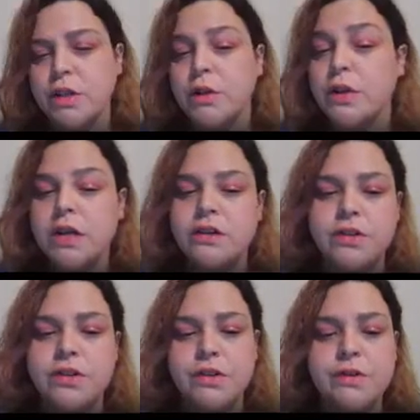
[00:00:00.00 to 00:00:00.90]
slowly
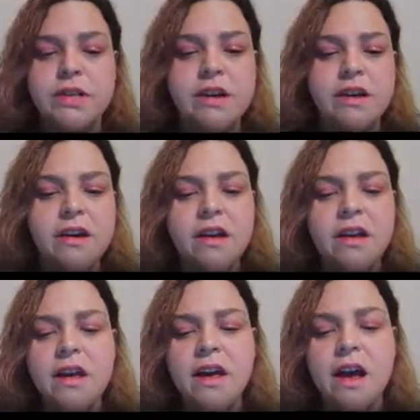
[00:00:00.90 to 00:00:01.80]
introducing it,
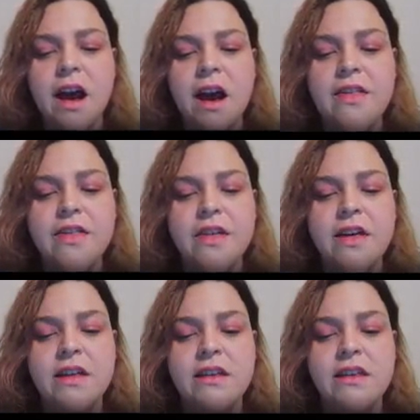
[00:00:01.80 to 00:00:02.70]
I
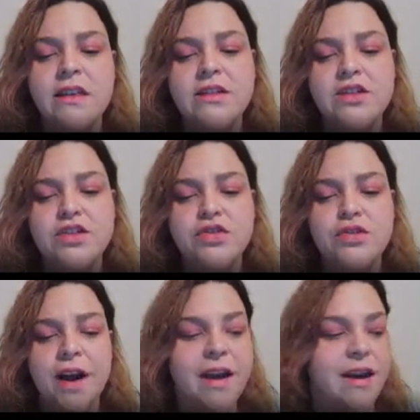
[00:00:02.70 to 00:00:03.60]
think let's
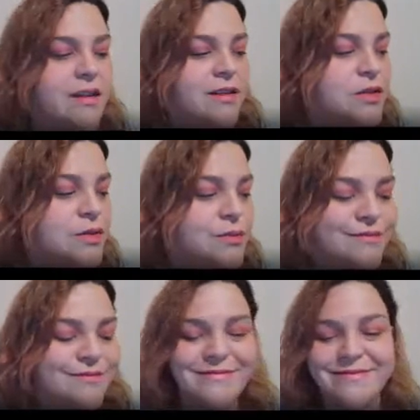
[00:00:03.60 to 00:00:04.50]
try it.
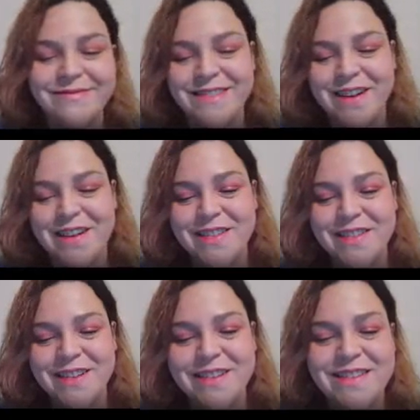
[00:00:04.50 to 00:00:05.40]
Sorry, the
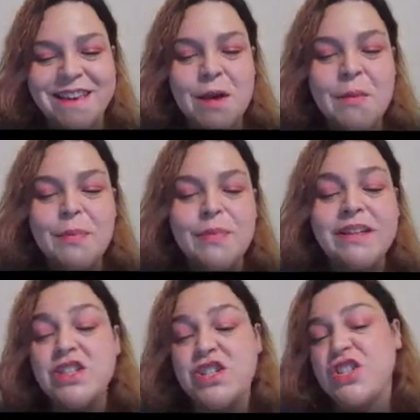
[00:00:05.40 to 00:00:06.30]
dogs.
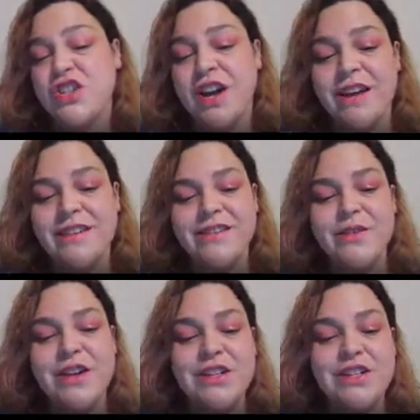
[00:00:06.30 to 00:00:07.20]
Let's just try it.
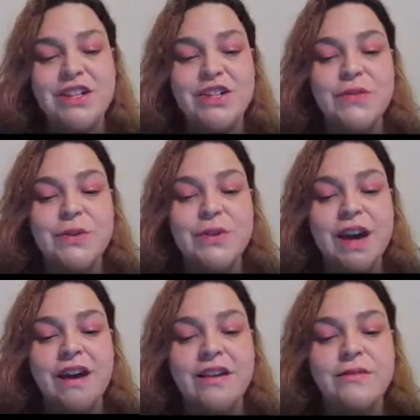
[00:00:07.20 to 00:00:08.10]
So each teacher will
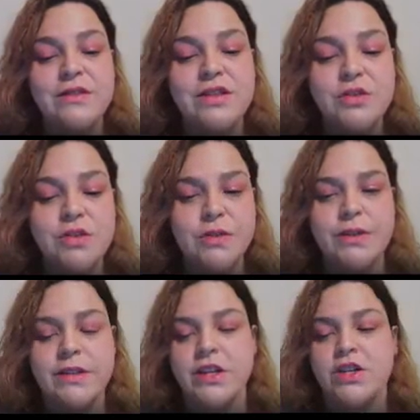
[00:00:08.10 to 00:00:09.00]
get 2
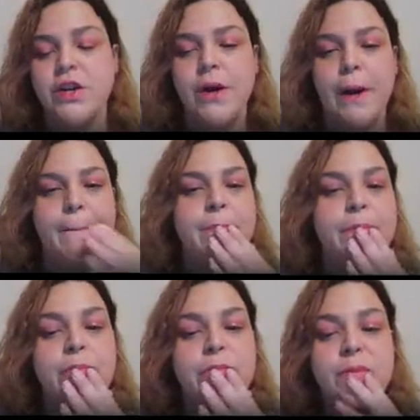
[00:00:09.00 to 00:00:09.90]
donuts each. Okay,
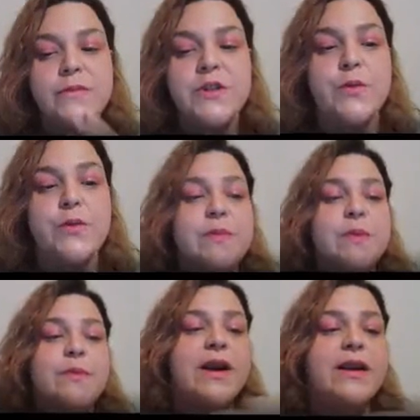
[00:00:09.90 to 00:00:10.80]
so we've
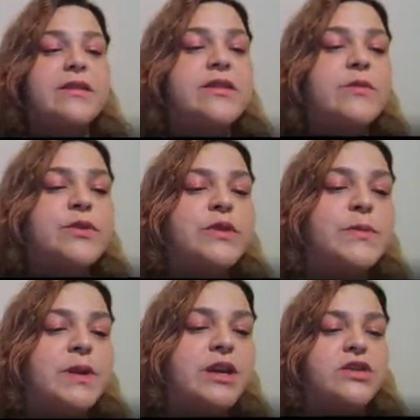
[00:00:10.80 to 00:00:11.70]
been practicing
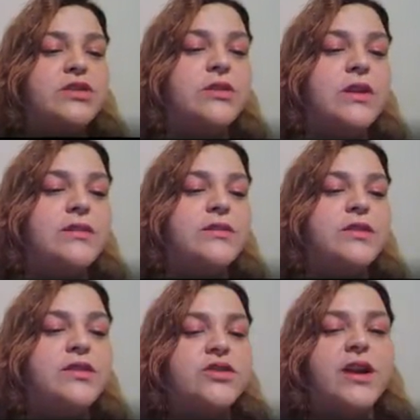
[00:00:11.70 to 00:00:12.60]
multiplication a lot.
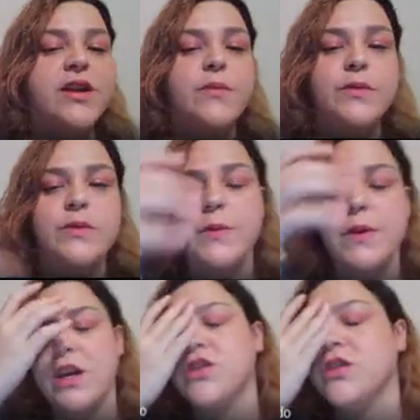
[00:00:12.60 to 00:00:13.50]
So let's try a
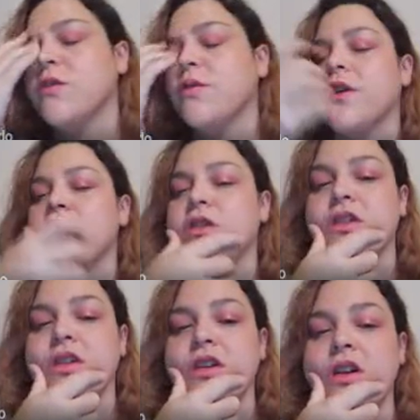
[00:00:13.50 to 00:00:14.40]
multiplication
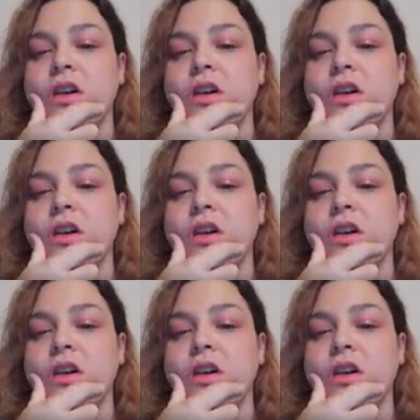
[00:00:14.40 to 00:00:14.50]
equation.